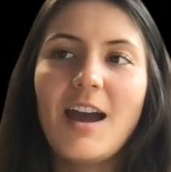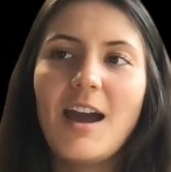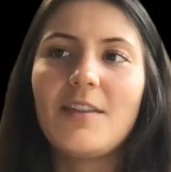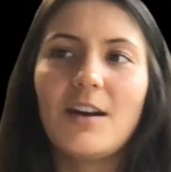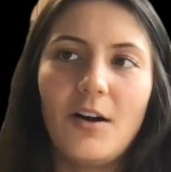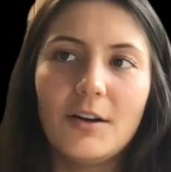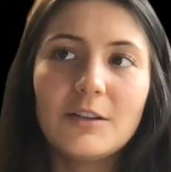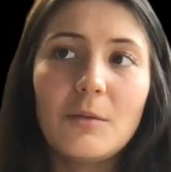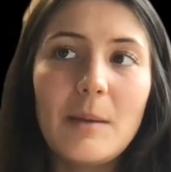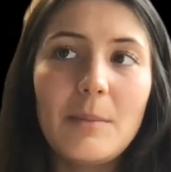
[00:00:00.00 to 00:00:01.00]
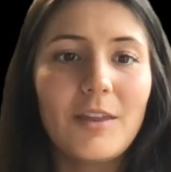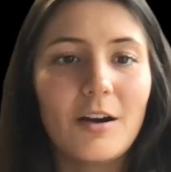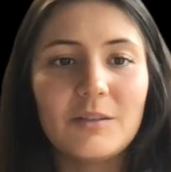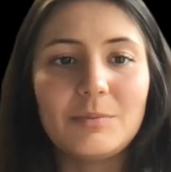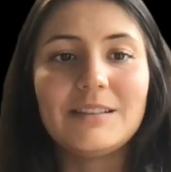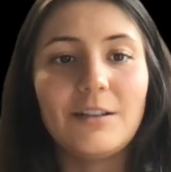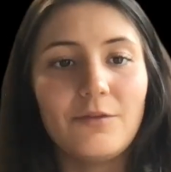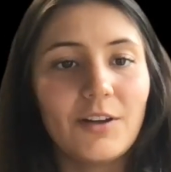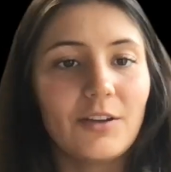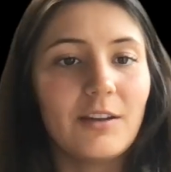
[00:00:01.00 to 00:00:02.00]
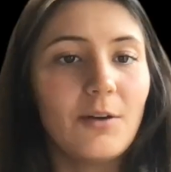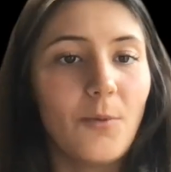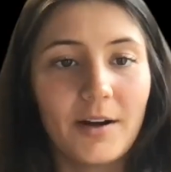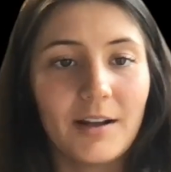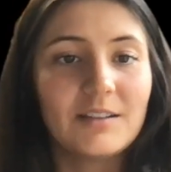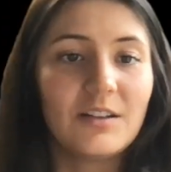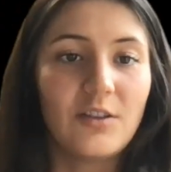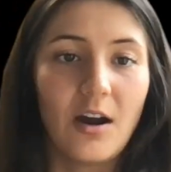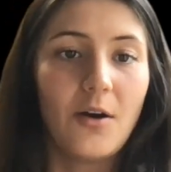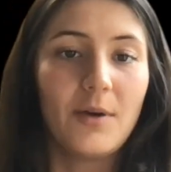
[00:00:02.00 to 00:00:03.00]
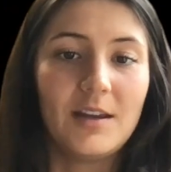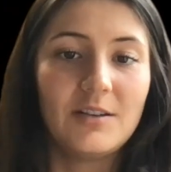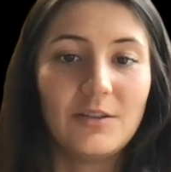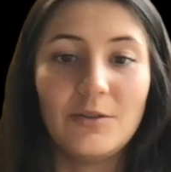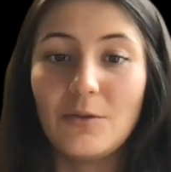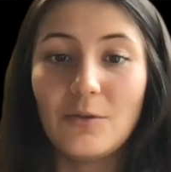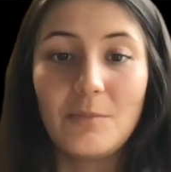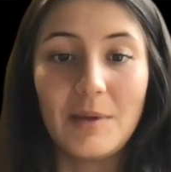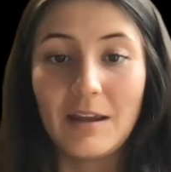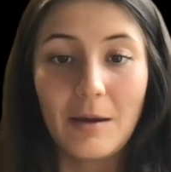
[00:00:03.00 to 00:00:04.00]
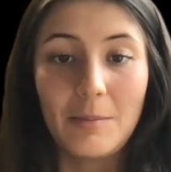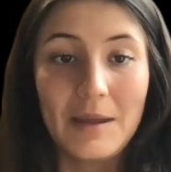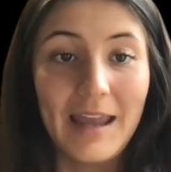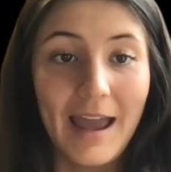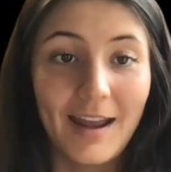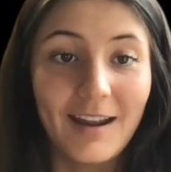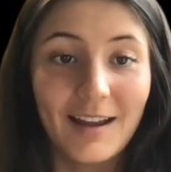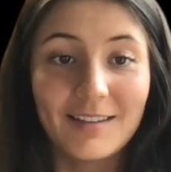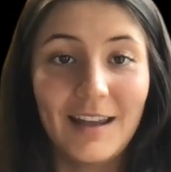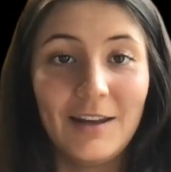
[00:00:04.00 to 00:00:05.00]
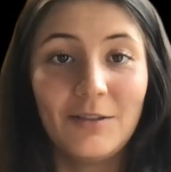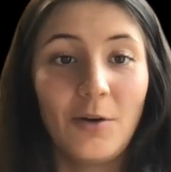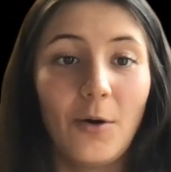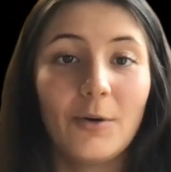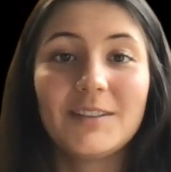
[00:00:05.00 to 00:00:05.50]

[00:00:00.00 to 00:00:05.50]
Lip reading: and then also people that are specifically wanting to go into being a PA as an end goal,